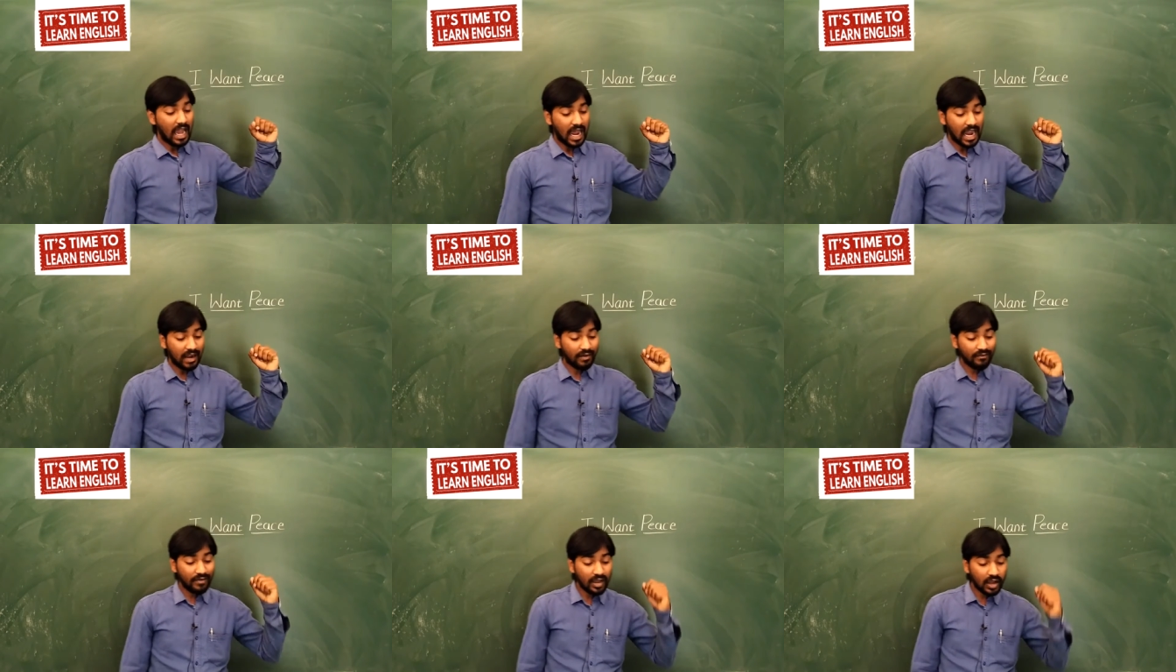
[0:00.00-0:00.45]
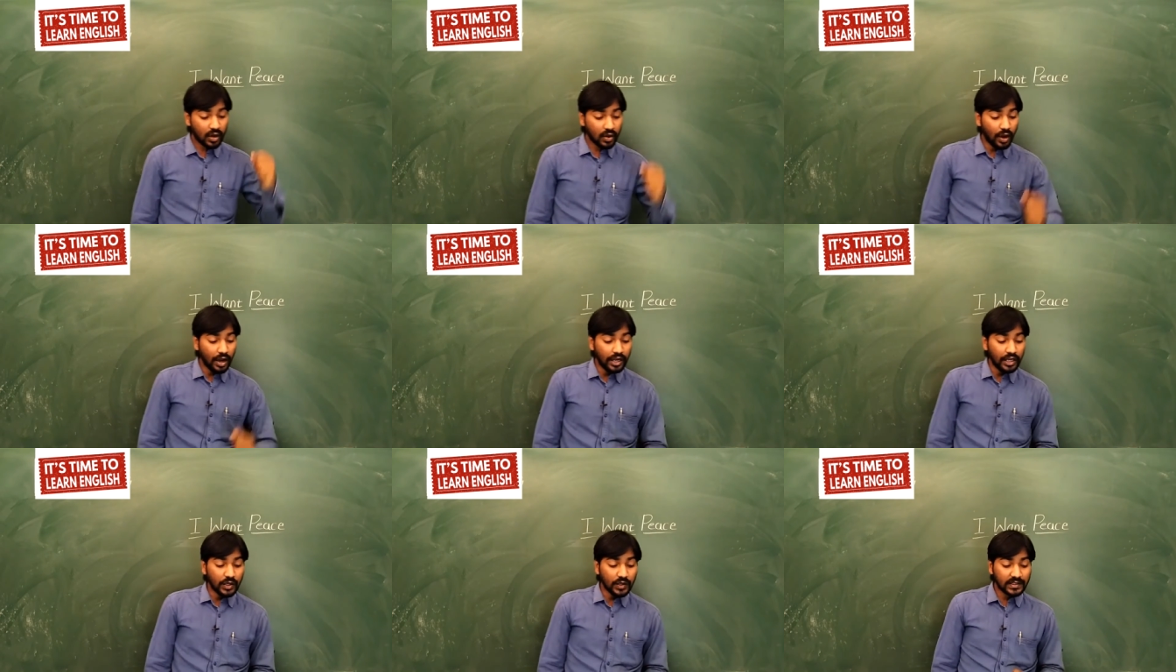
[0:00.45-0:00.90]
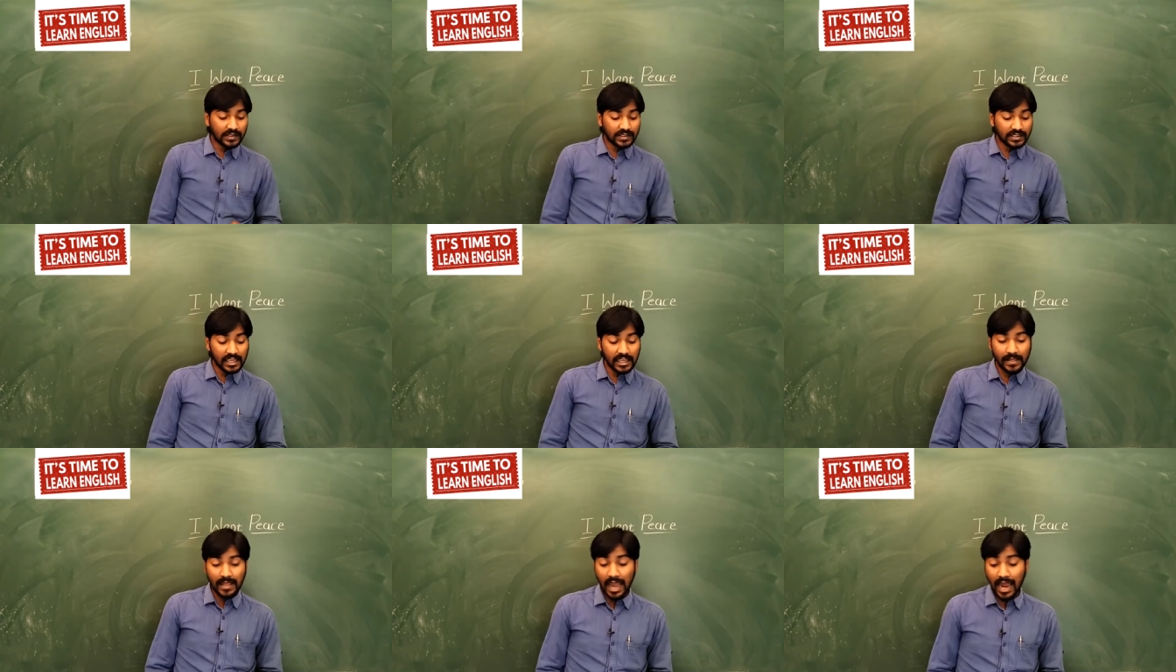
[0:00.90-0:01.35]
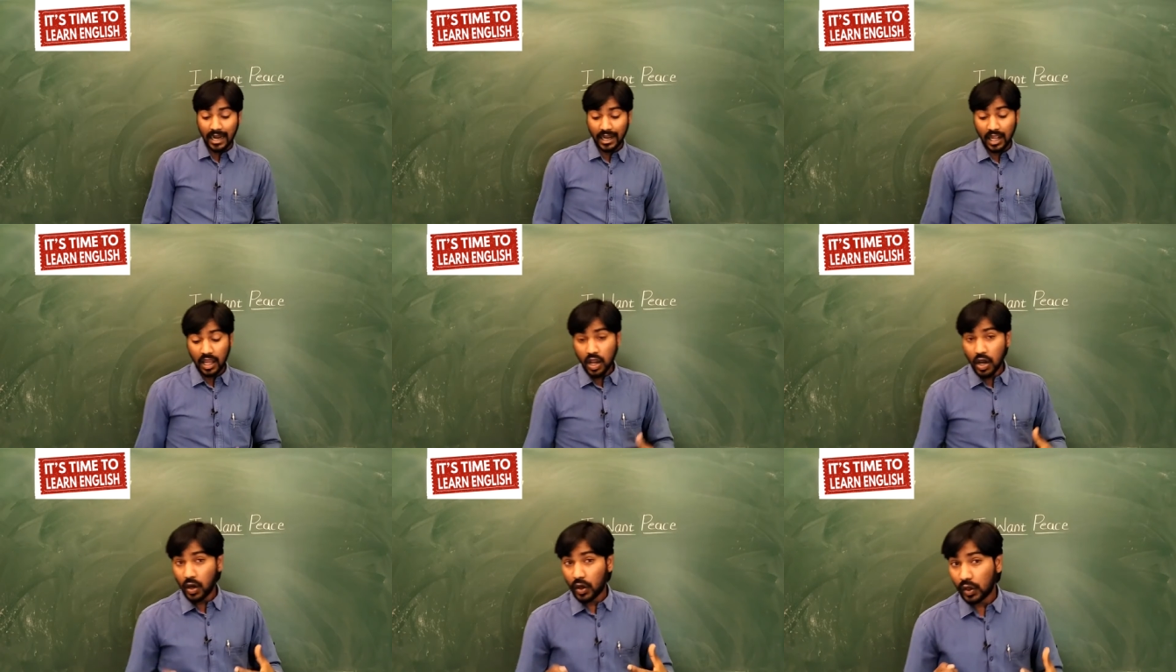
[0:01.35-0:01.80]
And we are going to see
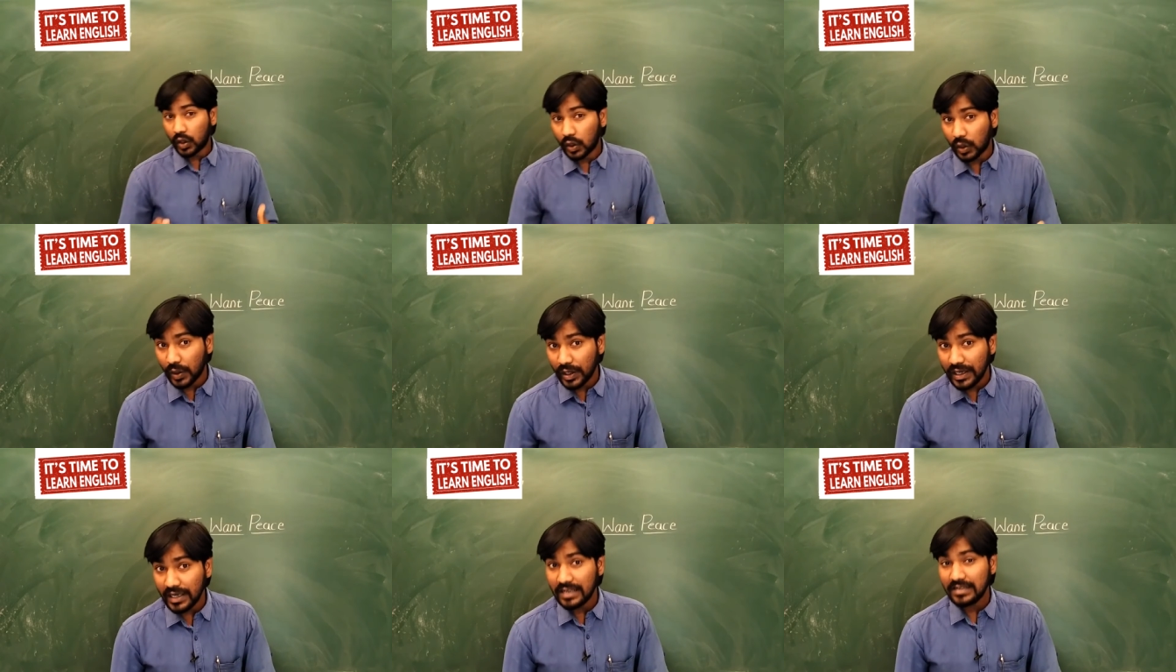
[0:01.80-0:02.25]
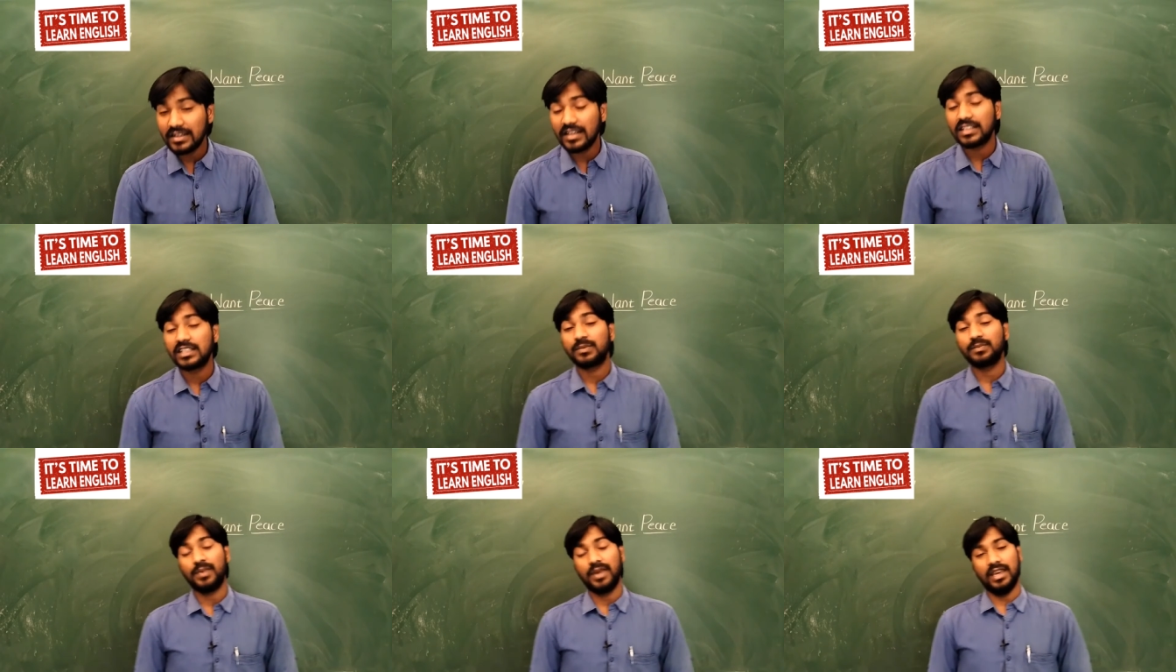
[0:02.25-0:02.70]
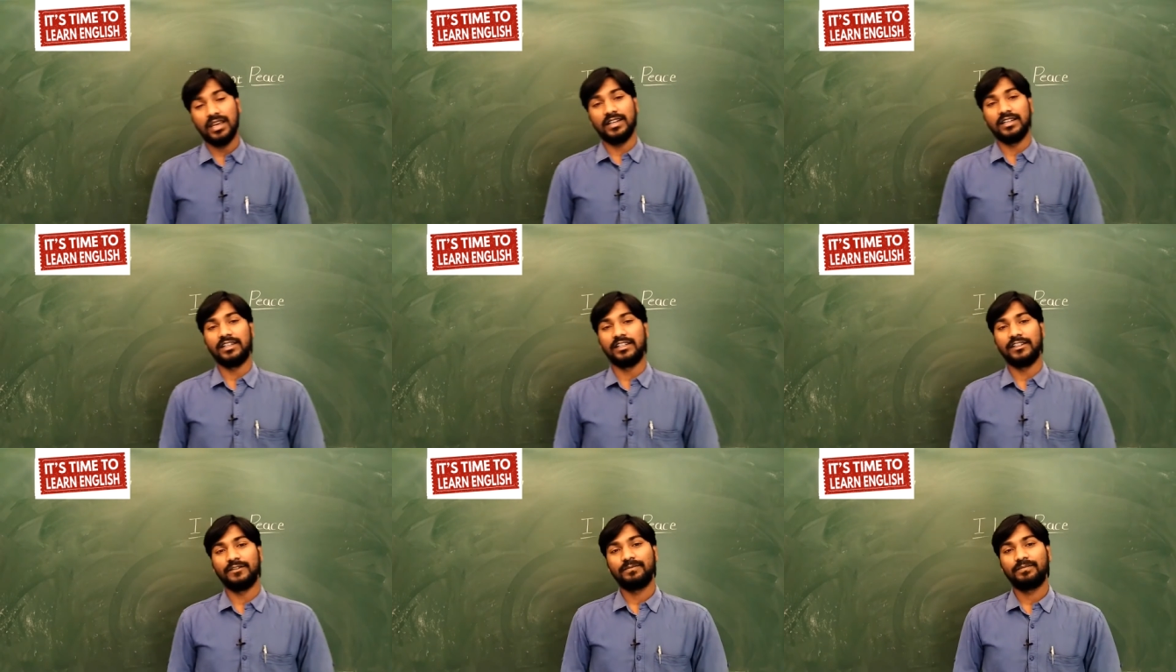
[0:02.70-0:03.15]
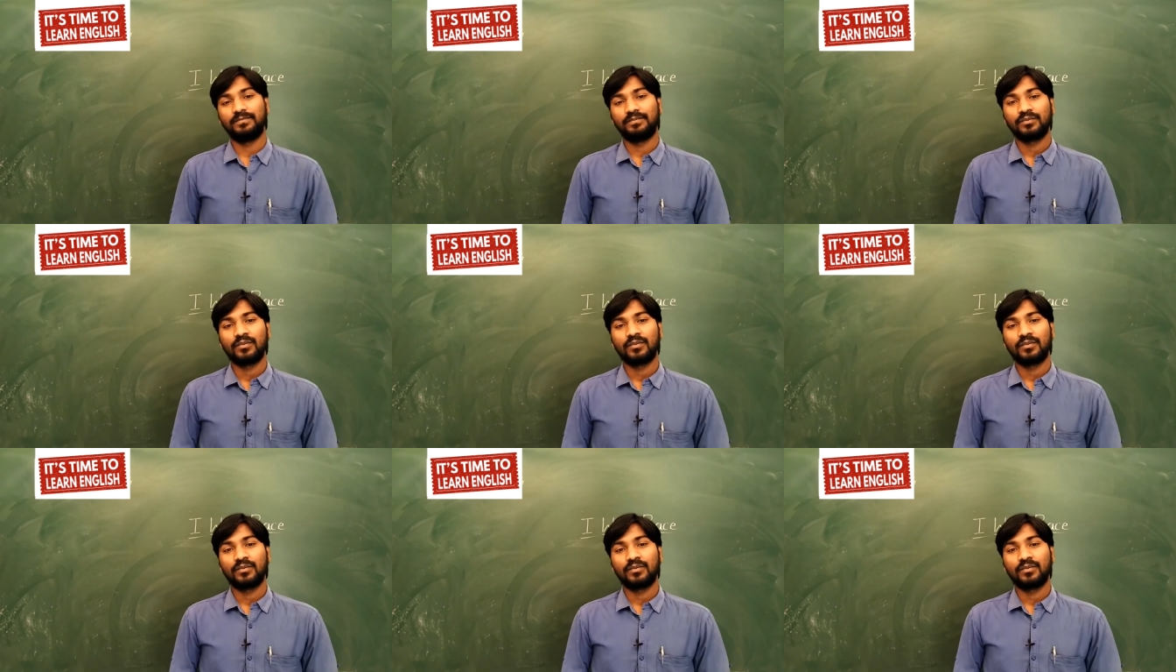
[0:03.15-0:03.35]
that who is the speaker,